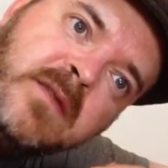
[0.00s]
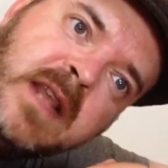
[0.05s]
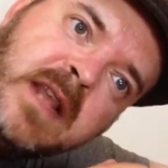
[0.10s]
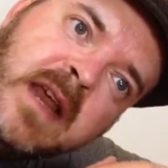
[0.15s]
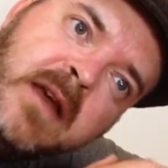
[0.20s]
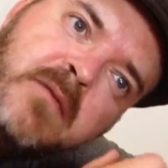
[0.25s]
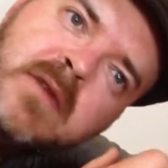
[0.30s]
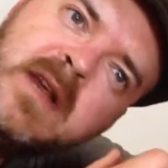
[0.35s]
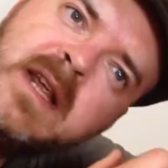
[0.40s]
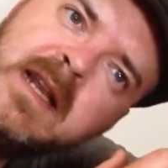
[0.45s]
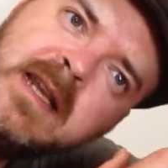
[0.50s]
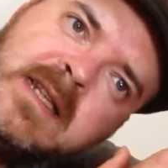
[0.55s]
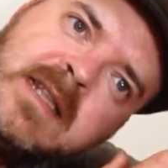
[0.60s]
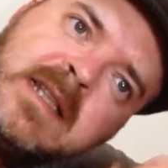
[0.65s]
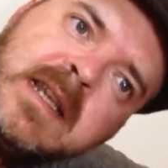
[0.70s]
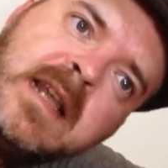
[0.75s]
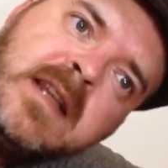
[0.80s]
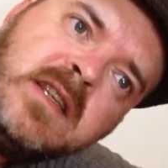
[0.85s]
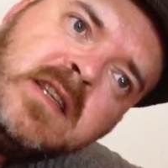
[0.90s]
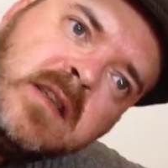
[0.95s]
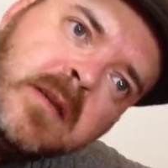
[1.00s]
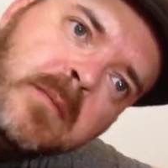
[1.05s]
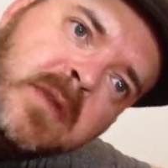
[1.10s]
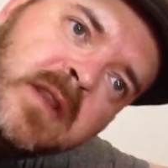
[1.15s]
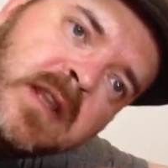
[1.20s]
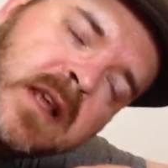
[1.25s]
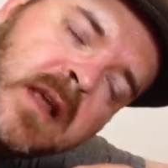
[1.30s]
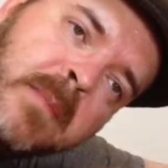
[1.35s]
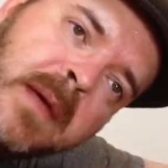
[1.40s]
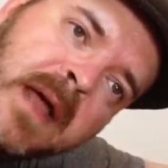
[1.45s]
there. It really said
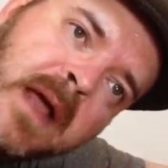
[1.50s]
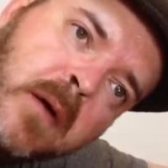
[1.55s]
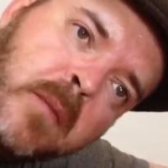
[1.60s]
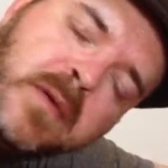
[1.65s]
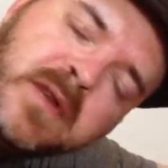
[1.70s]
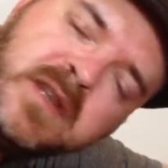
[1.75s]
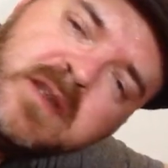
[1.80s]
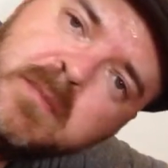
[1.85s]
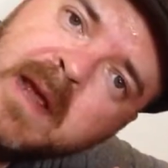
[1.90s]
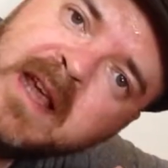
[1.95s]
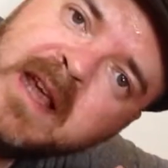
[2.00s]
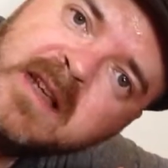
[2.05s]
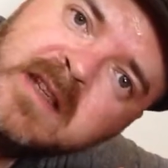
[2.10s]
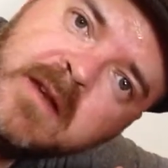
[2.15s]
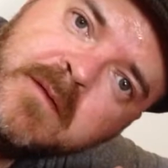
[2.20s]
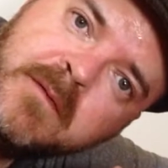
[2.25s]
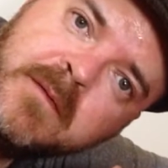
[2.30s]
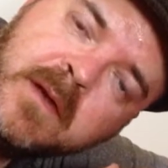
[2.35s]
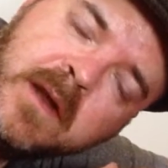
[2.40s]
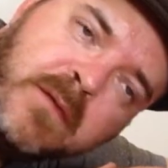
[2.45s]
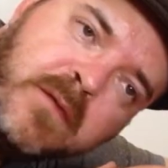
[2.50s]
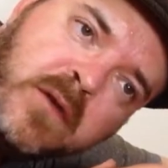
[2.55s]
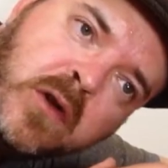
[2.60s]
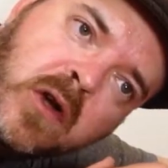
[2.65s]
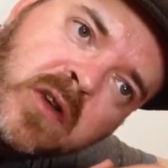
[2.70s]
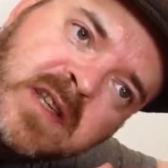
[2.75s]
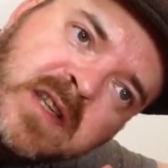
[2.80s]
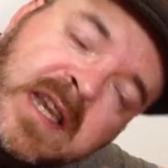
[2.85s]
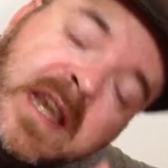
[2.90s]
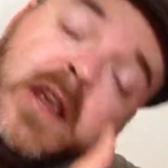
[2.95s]
something about perspective. And of
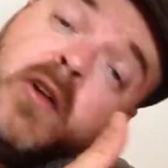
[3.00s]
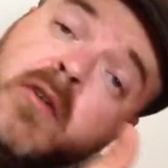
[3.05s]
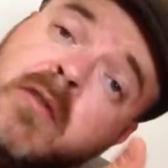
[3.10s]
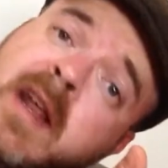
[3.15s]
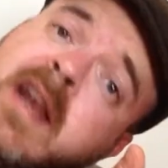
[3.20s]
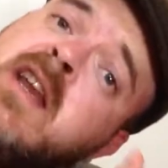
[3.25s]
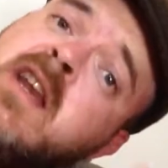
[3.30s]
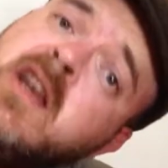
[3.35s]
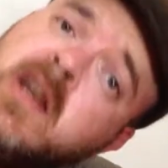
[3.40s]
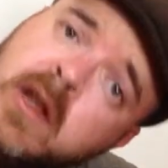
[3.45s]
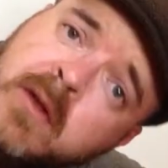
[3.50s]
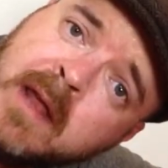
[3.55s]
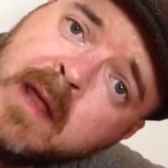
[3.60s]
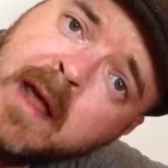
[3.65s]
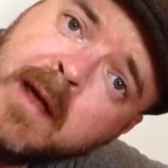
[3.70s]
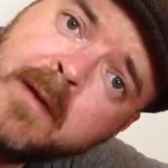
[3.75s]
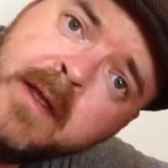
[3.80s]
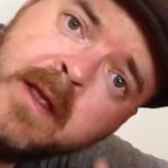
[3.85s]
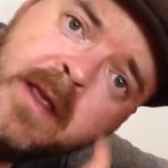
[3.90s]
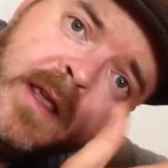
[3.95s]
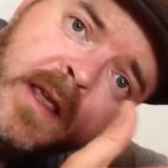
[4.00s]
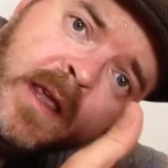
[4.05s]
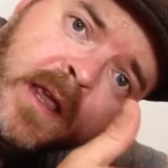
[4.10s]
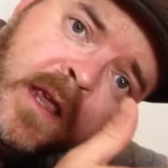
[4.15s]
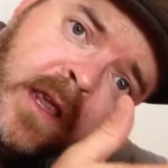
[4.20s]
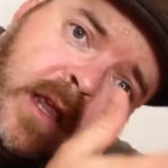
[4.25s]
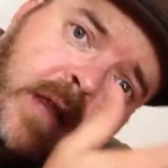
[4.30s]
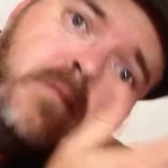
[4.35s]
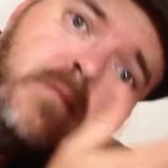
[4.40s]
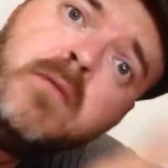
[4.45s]
course, he already knew that.
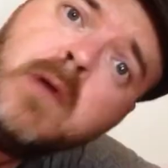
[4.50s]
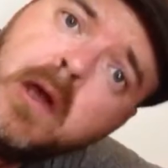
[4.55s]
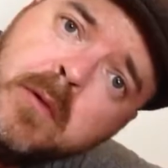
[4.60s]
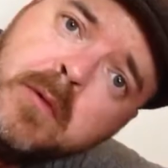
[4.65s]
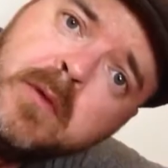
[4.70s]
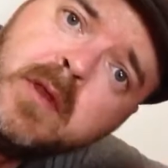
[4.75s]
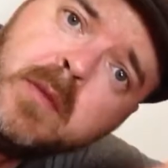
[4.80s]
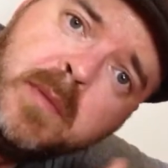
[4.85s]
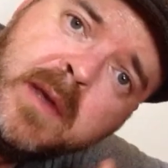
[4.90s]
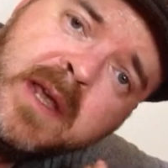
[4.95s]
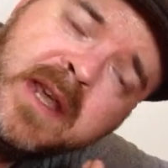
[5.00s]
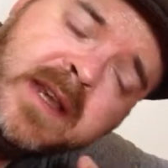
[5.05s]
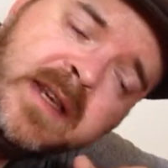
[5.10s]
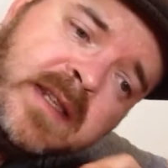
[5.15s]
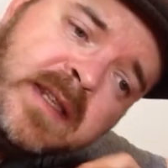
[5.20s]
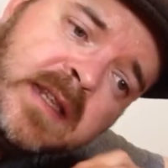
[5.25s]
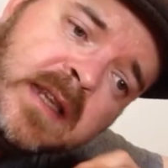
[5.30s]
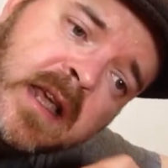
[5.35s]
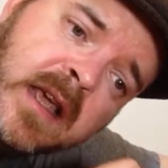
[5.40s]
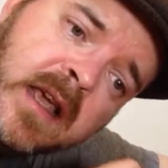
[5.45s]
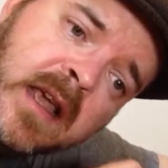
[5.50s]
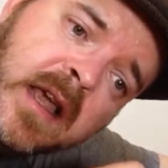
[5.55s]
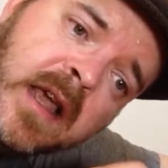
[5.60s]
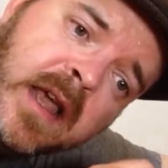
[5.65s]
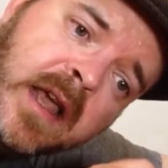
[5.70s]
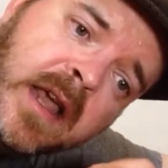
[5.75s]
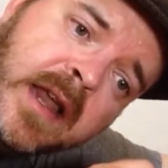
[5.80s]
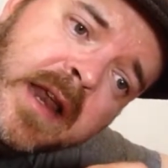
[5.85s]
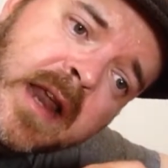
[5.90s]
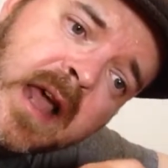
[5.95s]
He wrote the piece,
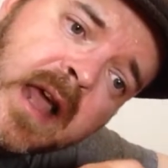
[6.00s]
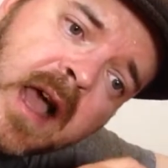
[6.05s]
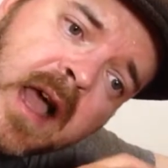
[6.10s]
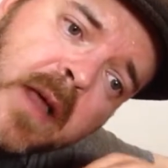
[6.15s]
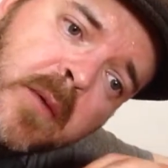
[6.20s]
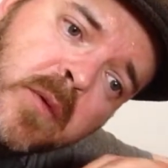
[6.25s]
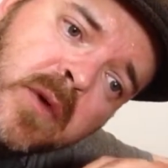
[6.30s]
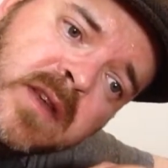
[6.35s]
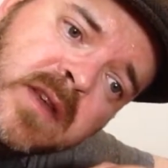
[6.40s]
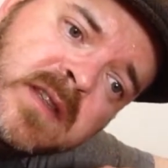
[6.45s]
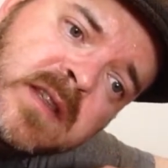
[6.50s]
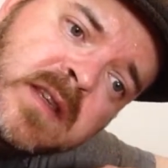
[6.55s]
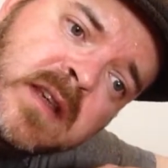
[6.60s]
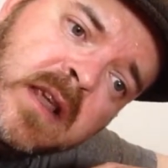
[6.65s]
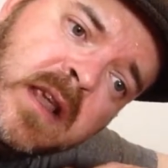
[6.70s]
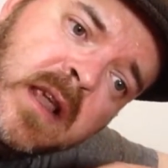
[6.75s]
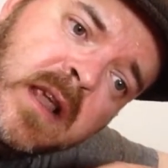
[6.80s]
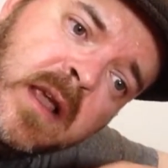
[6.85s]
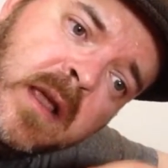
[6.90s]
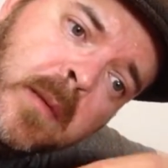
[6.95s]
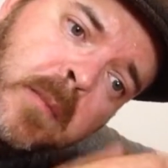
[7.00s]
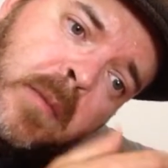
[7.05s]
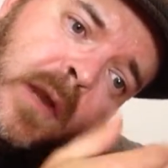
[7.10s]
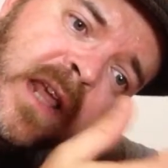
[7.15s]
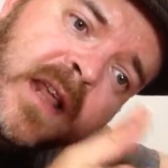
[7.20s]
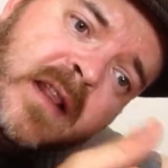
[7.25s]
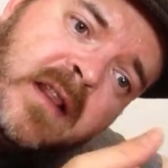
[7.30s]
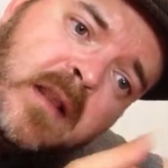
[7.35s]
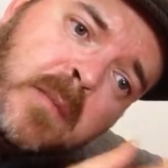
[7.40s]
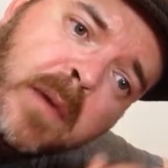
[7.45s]
and I was
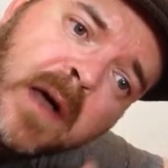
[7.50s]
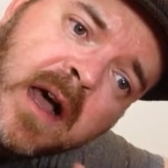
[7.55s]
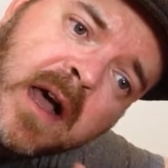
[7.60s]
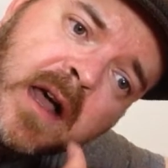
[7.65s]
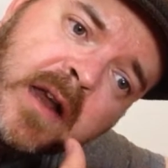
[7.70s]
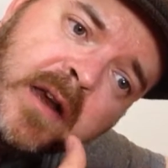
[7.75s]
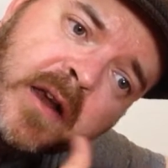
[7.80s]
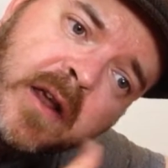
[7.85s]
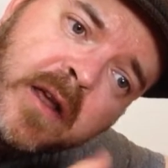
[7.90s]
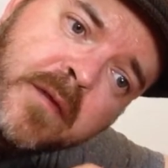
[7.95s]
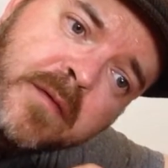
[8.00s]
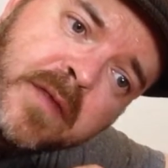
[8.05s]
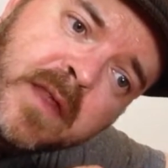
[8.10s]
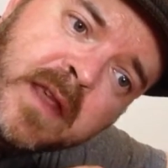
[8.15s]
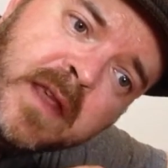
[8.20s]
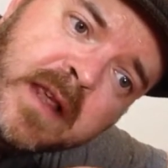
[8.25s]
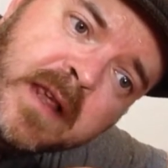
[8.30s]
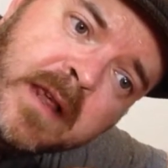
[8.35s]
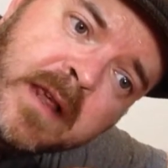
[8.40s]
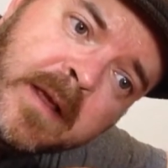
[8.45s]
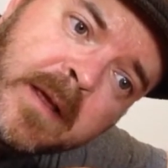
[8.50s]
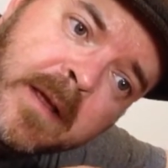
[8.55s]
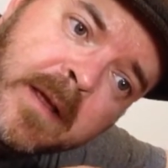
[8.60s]
playing the part of the